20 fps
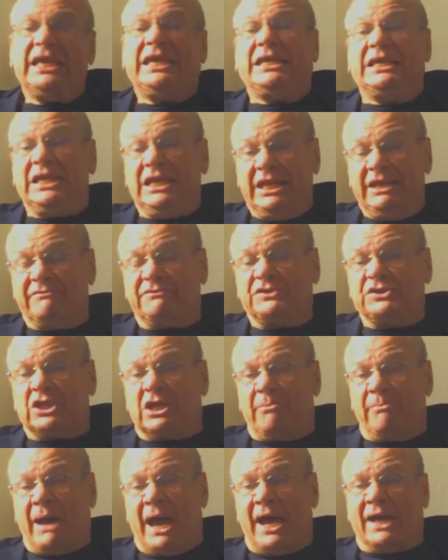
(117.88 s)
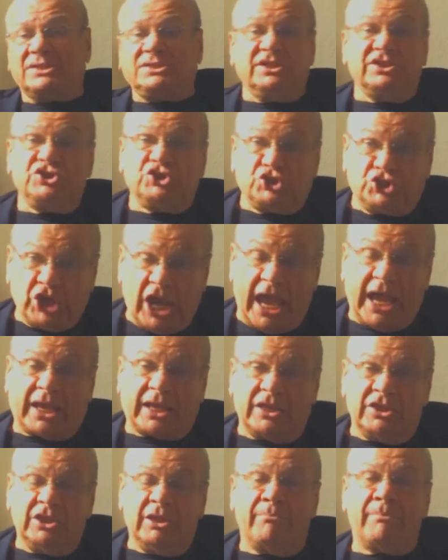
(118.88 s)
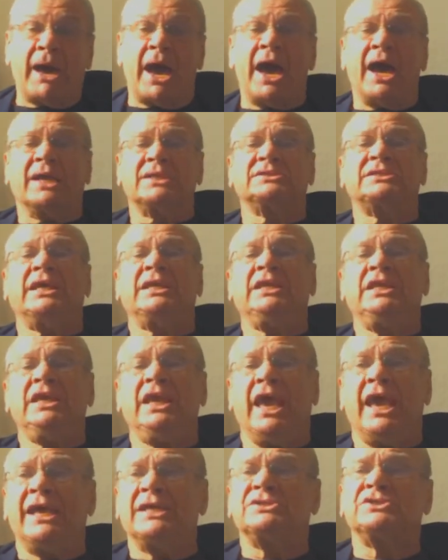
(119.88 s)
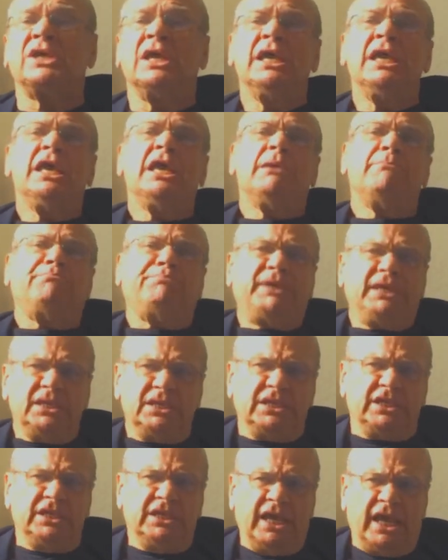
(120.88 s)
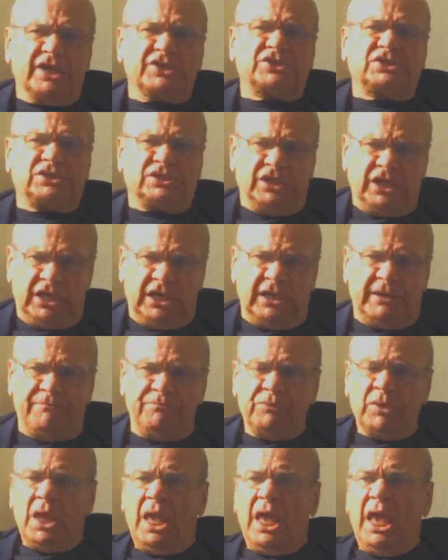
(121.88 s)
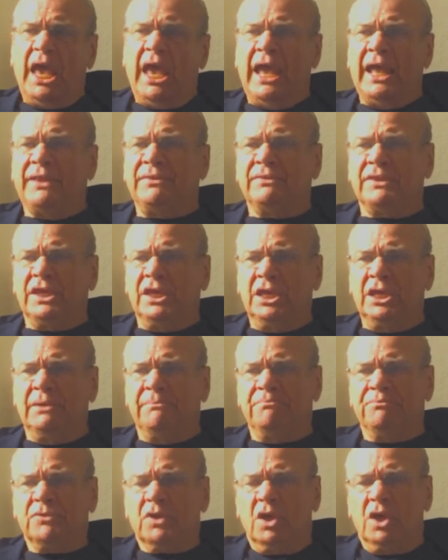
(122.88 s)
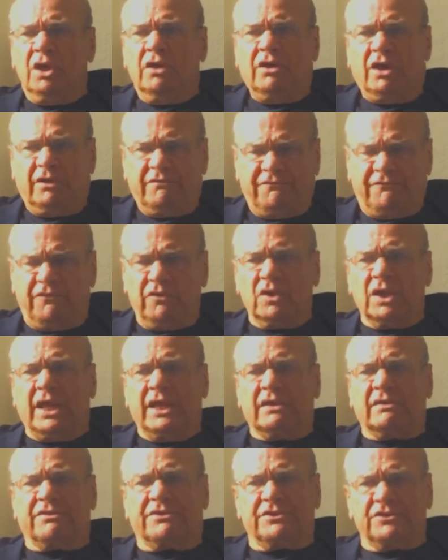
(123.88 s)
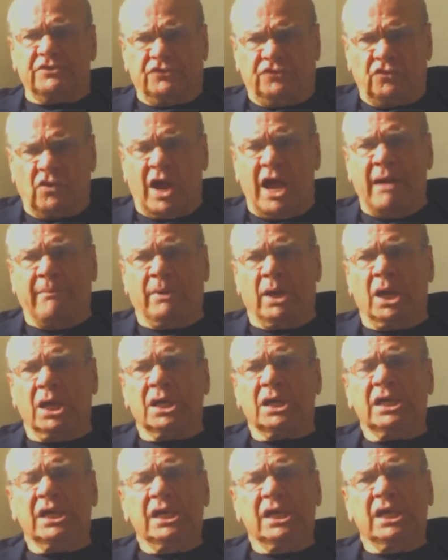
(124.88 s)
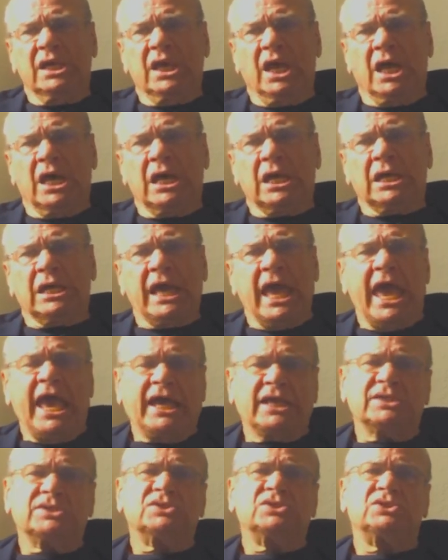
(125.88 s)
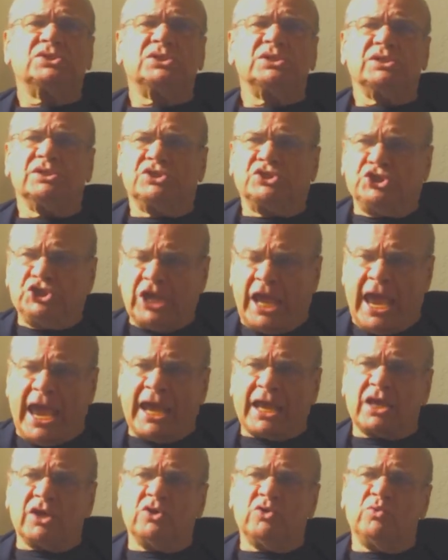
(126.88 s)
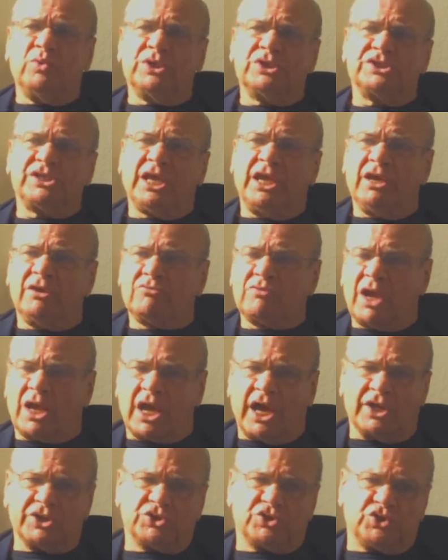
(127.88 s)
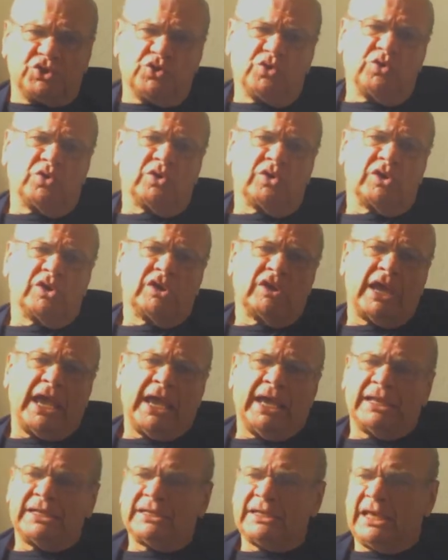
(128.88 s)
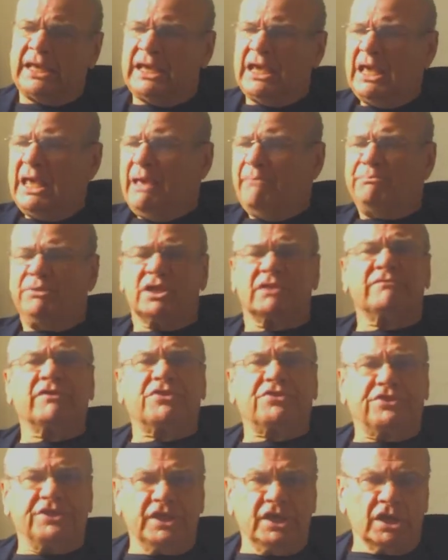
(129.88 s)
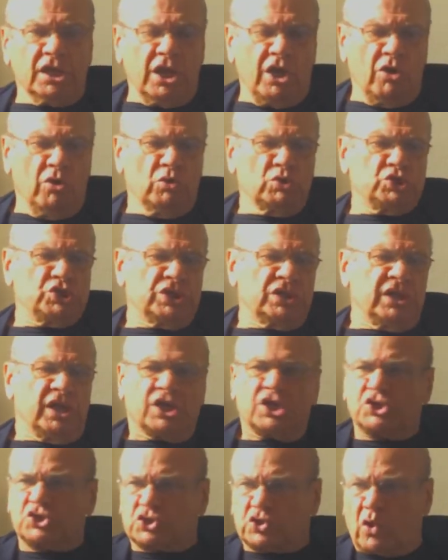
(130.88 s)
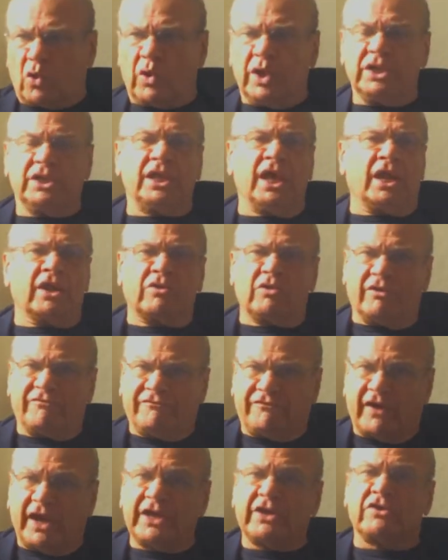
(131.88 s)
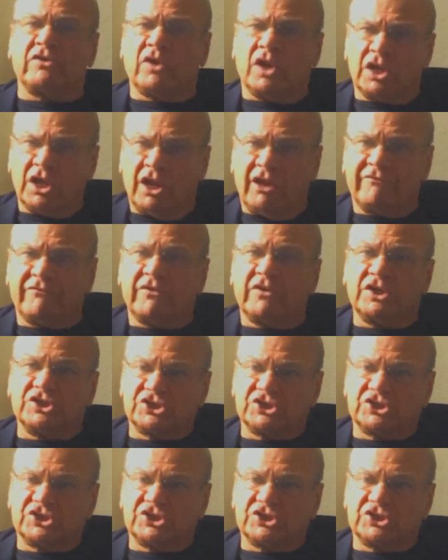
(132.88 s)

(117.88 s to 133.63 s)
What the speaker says: He lives in a box. He's Jack in the Box, and he has PTSD. And the full-length drama has Jack, who is a raconteur and a bit of a theologian and a storyteller, a fighter, a lover, a